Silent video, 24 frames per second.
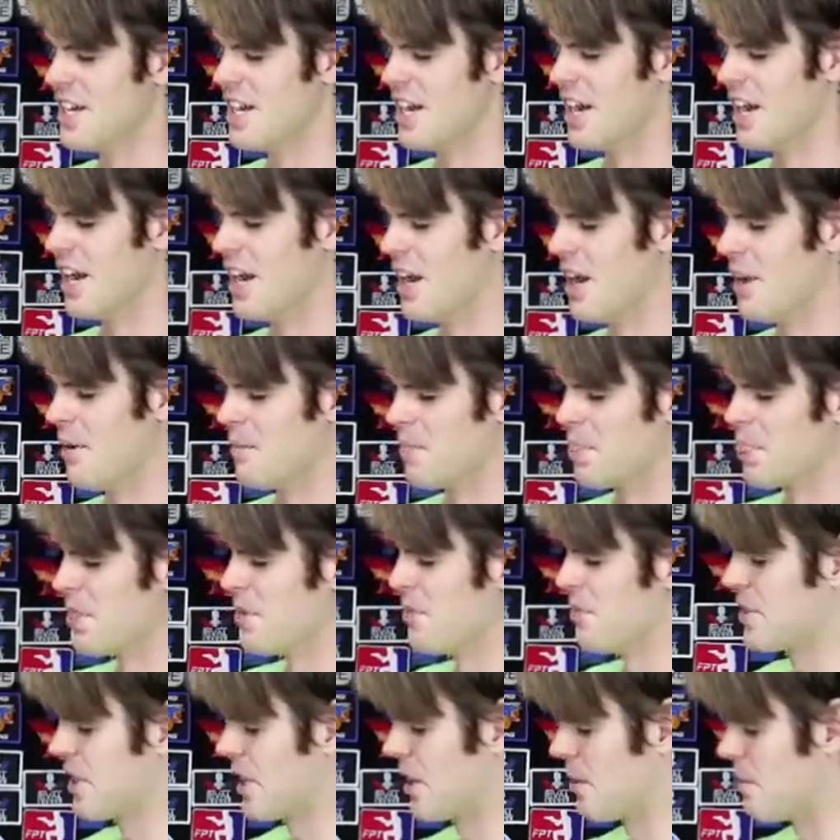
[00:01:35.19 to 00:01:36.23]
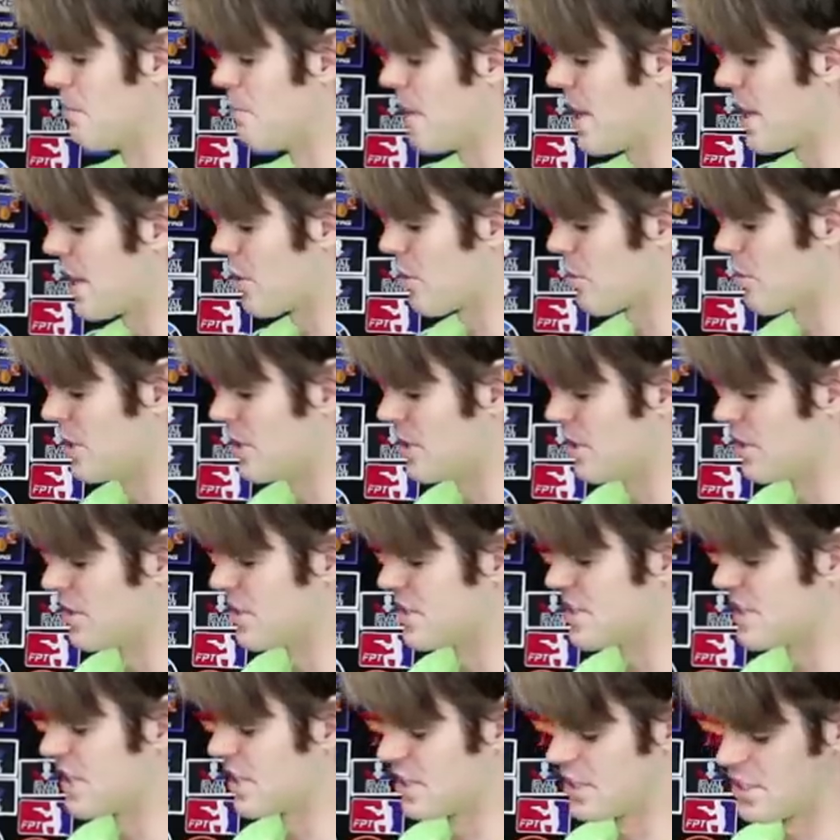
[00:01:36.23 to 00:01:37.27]
Um, you've got the Mega written on
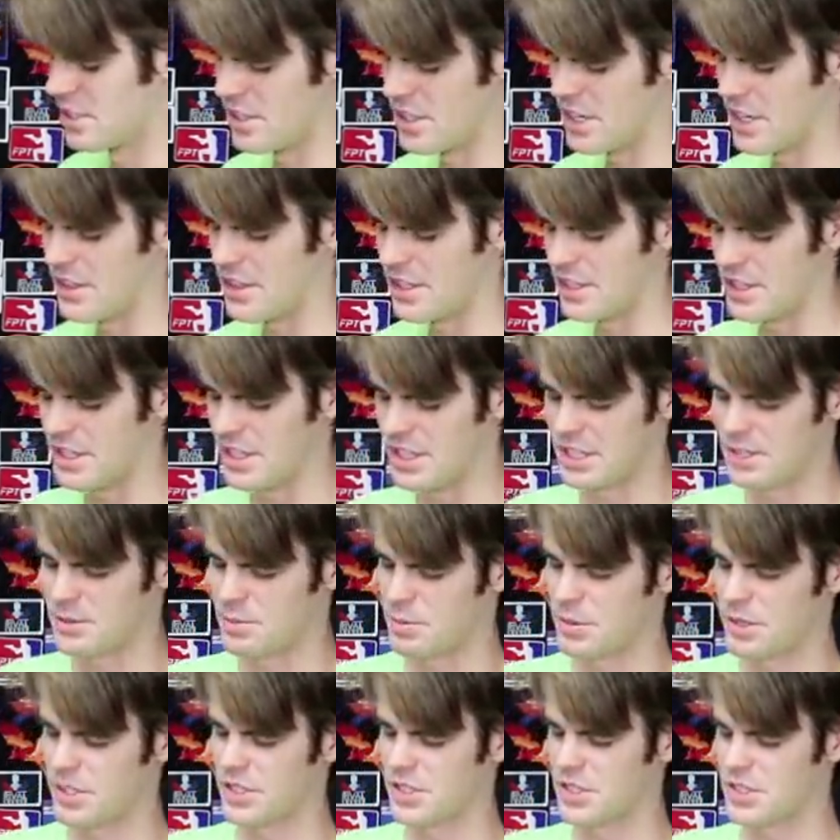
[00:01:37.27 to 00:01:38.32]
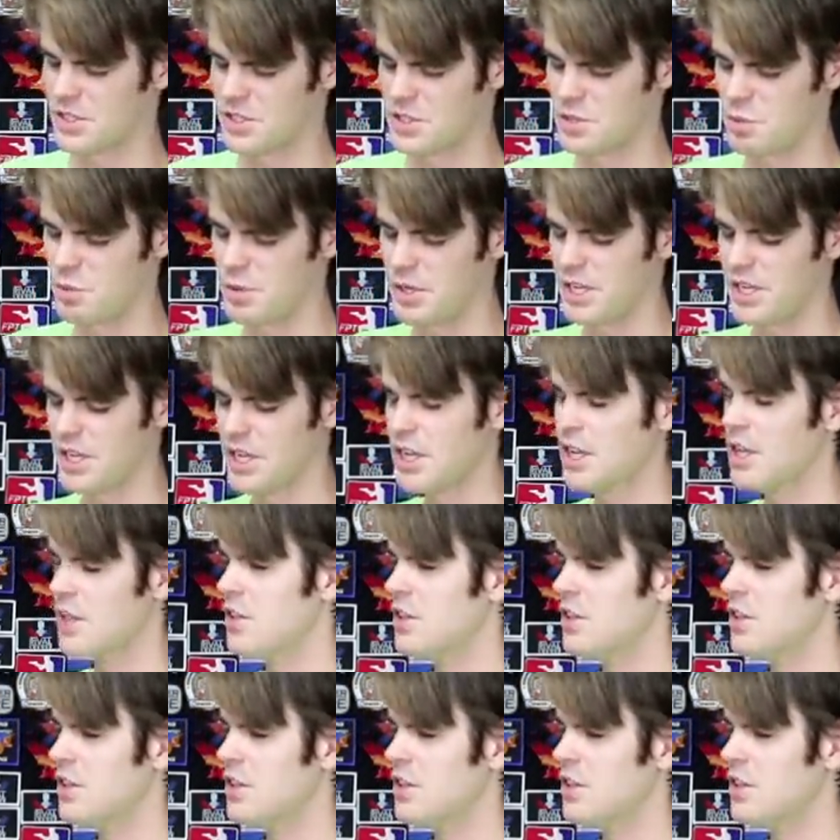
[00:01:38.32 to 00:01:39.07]
the cylinder, and I think that that's pretty sweet.